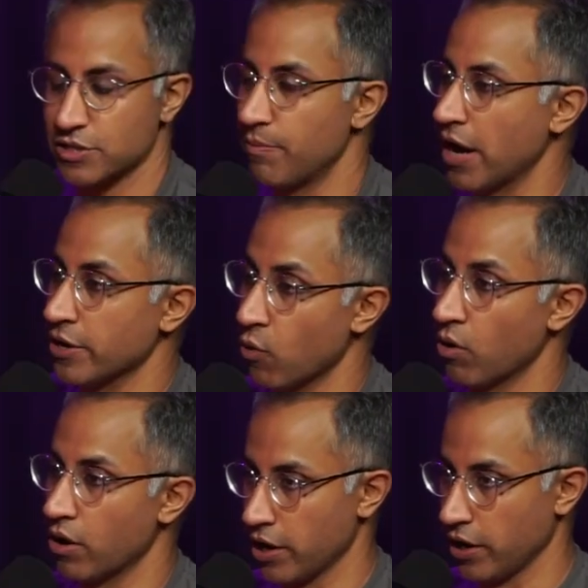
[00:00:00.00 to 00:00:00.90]
a
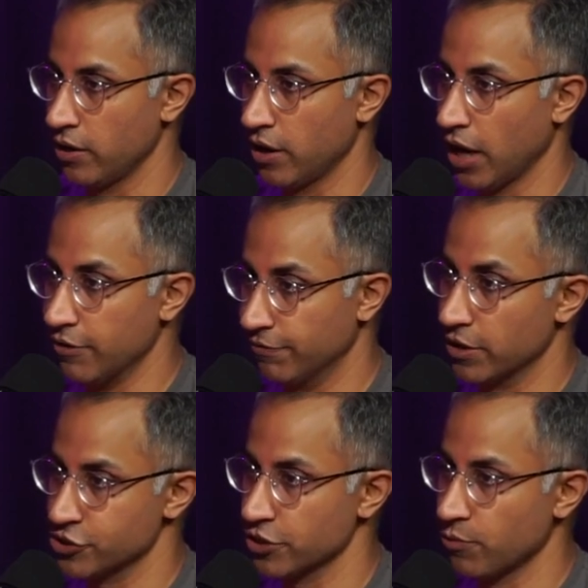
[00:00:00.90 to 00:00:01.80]
minority mm-hmm. in
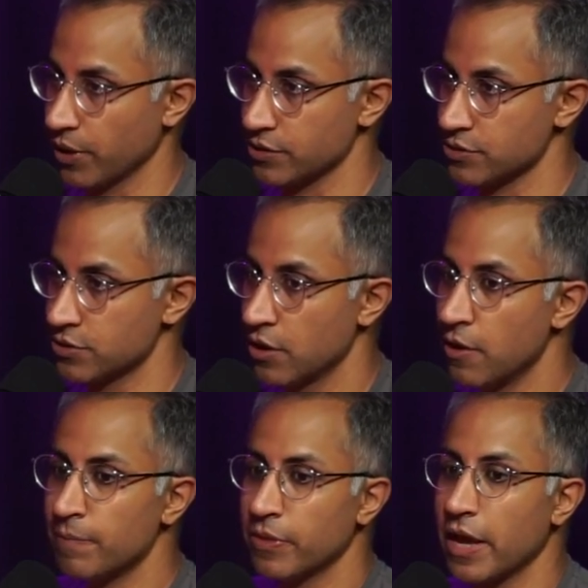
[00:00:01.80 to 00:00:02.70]
Flushing, Queens.
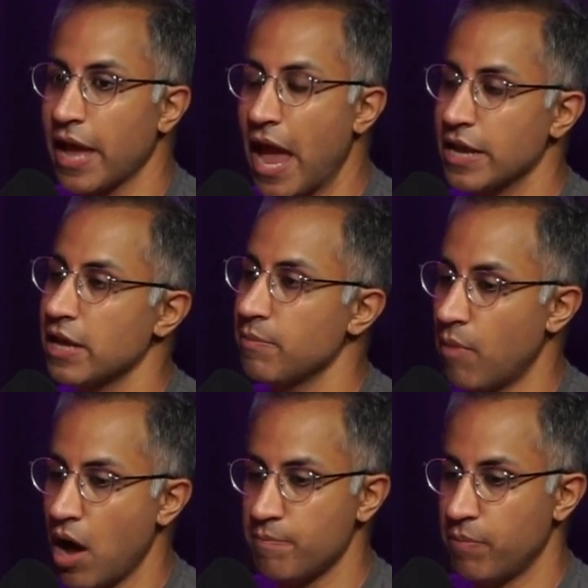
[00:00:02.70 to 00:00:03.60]
Like any
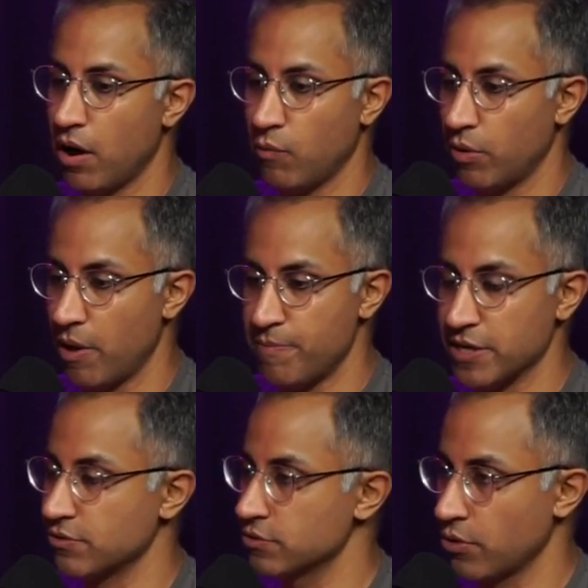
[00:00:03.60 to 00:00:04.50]
my uh, one of my
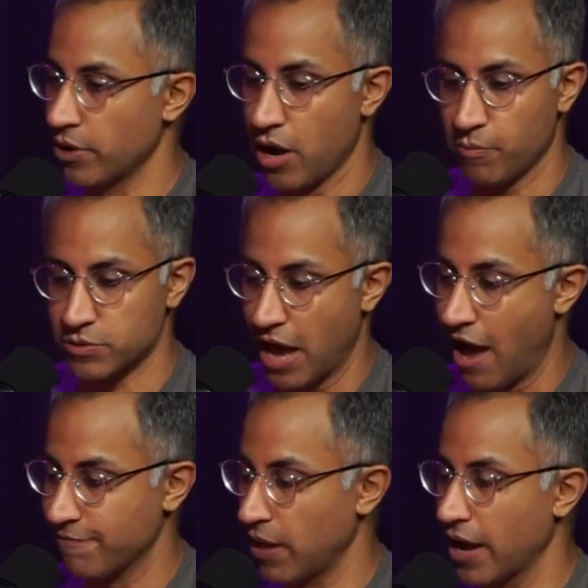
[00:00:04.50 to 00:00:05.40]
best friends growing up was
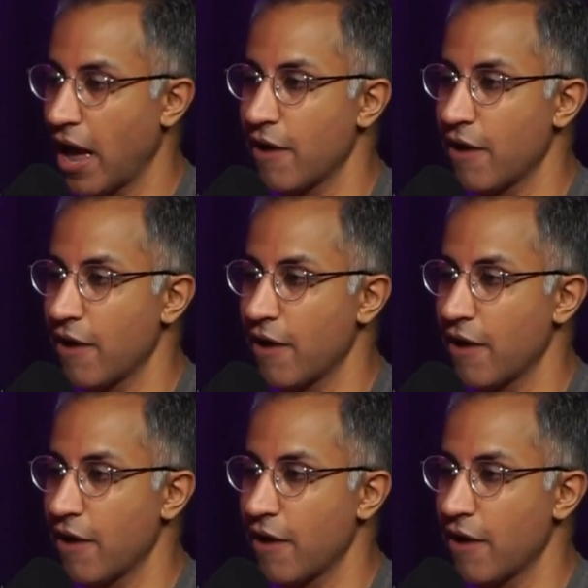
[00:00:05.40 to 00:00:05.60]
half black, half